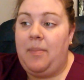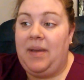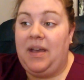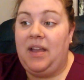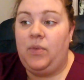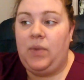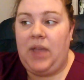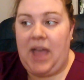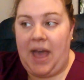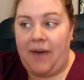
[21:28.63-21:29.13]

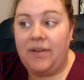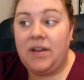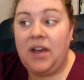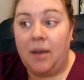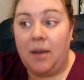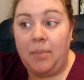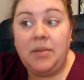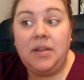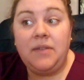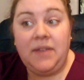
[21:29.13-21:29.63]
Because we have a
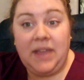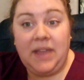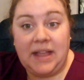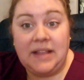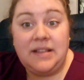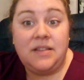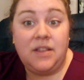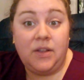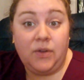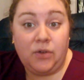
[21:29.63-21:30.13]
couple of
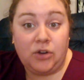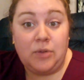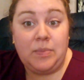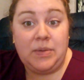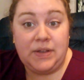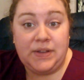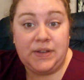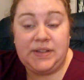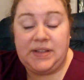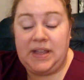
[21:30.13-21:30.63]
kids in the
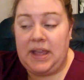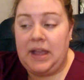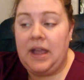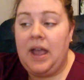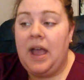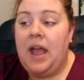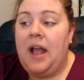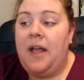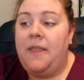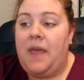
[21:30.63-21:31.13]
group, you'll
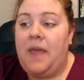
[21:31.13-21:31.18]
see,